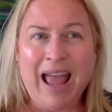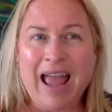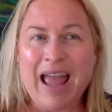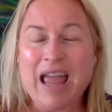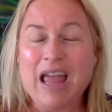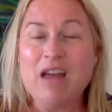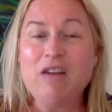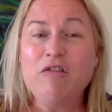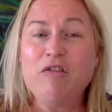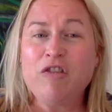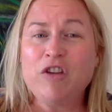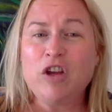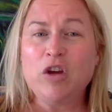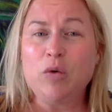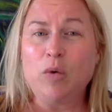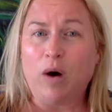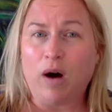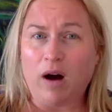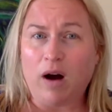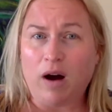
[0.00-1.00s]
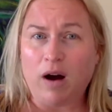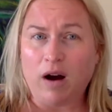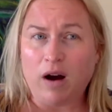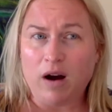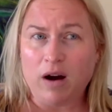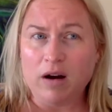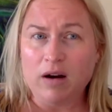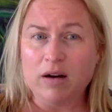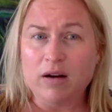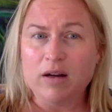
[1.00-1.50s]
If you
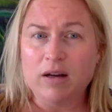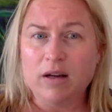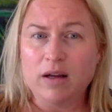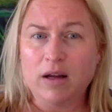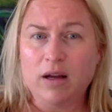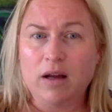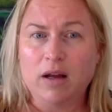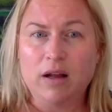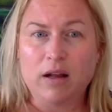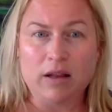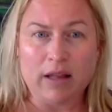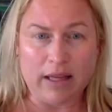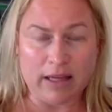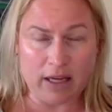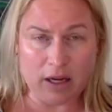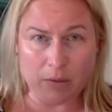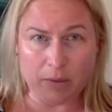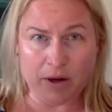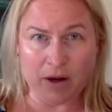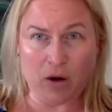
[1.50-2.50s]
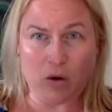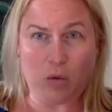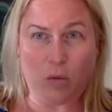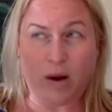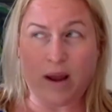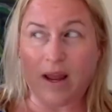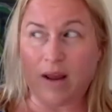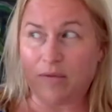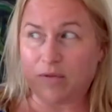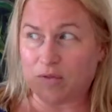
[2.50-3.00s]
are like, here we go,
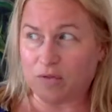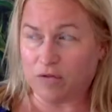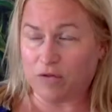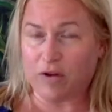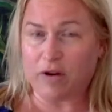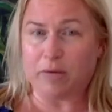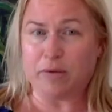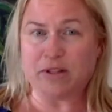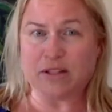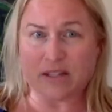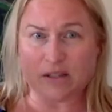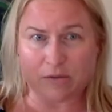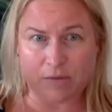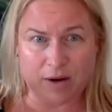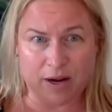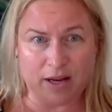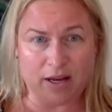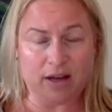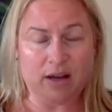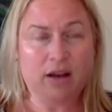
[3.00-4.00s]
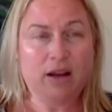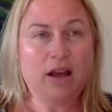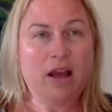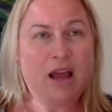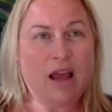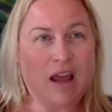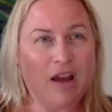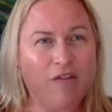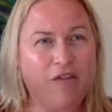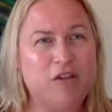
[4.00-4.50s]
waves and frequencies, right?
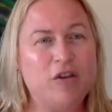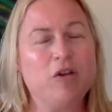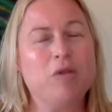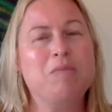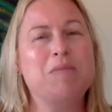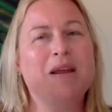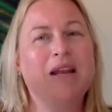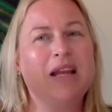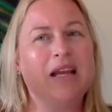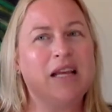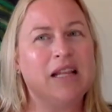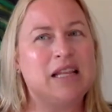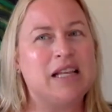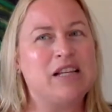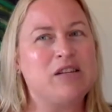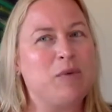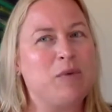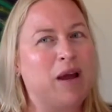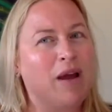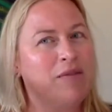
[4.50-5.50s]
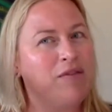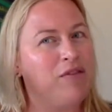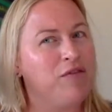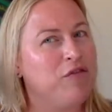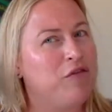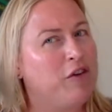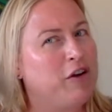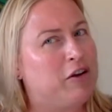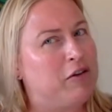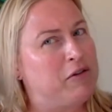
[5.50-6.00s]
If you're emitting in these waves and
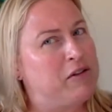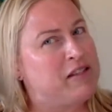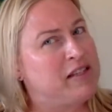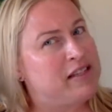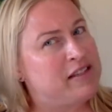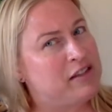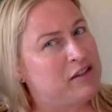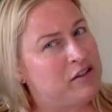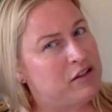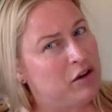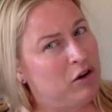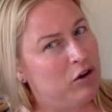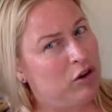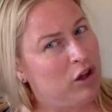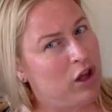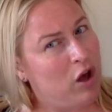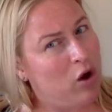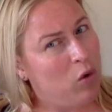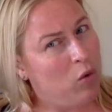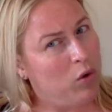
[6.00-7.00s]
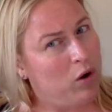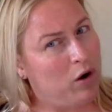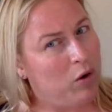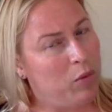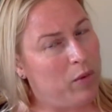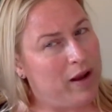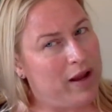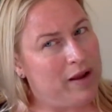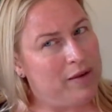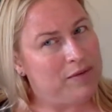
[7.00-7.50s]
frequencies and they're lower
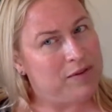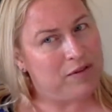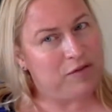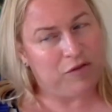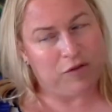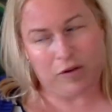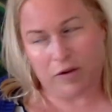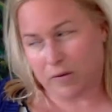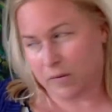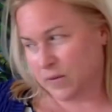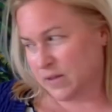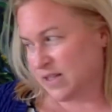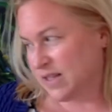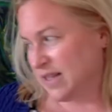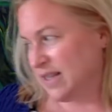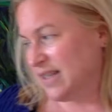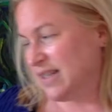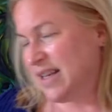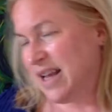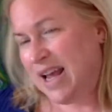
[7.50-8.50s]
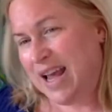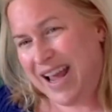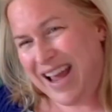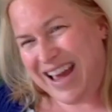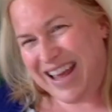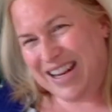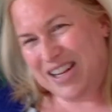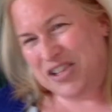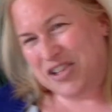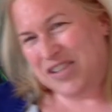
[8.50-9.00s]
waves and frequencies,
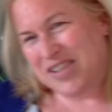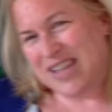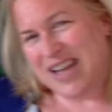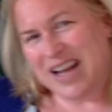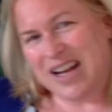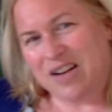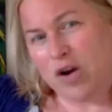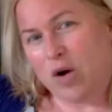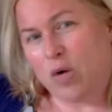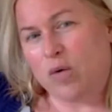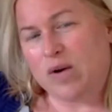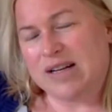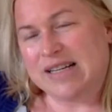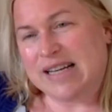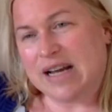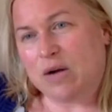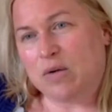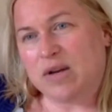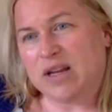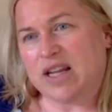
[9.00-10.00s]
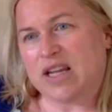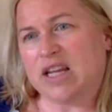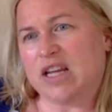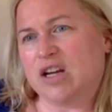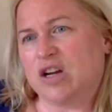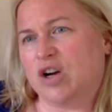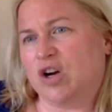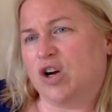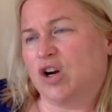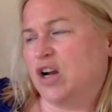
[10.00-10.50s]
and it's just kind of going down
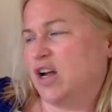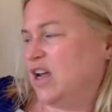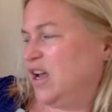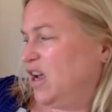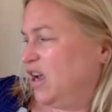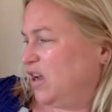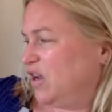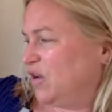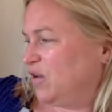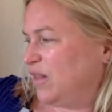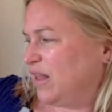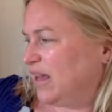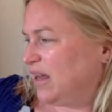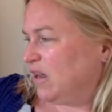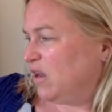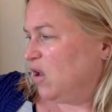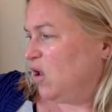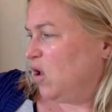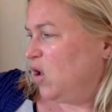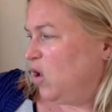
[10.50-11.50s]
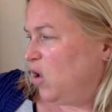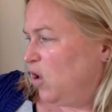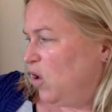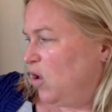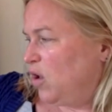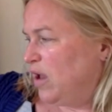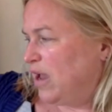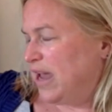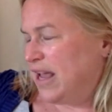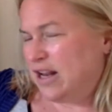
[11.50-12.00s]
here, you're like,
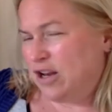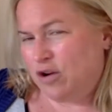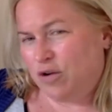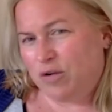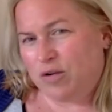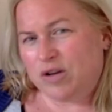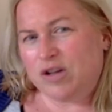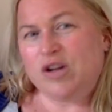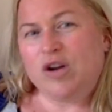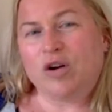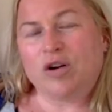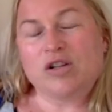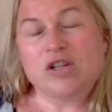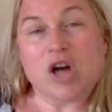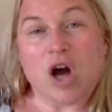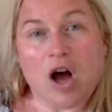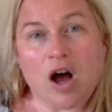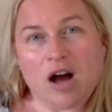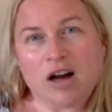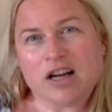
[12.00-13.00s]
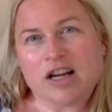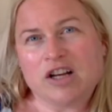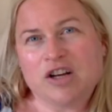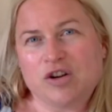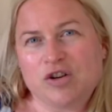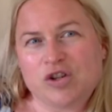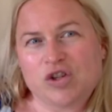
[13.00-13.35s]
and your talk and your